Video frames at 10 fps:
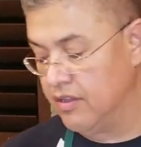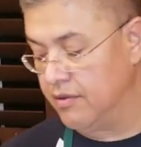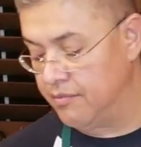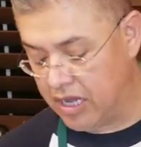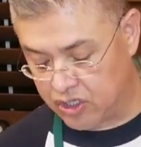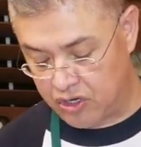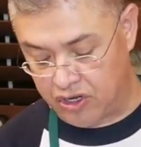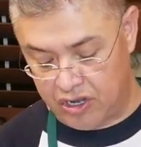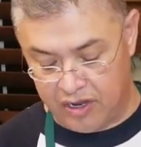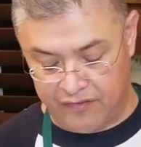Make sure if
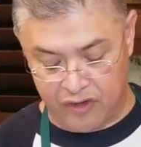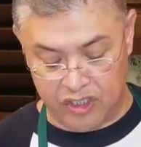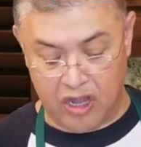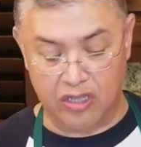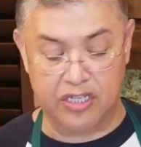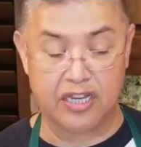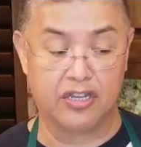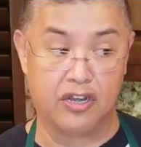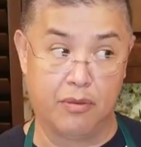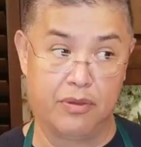you're salting it, you
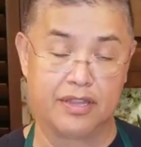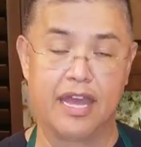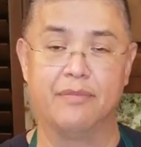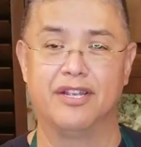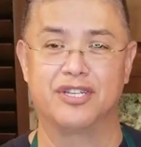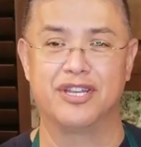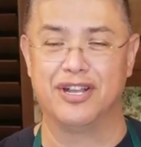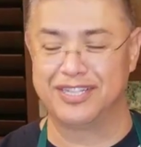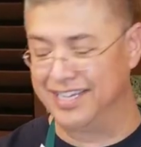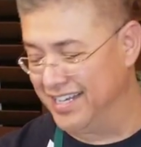don't put that much
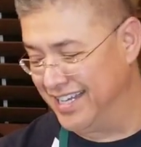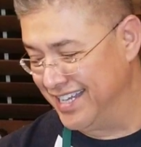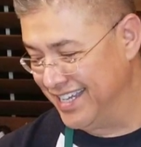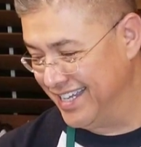salt in it.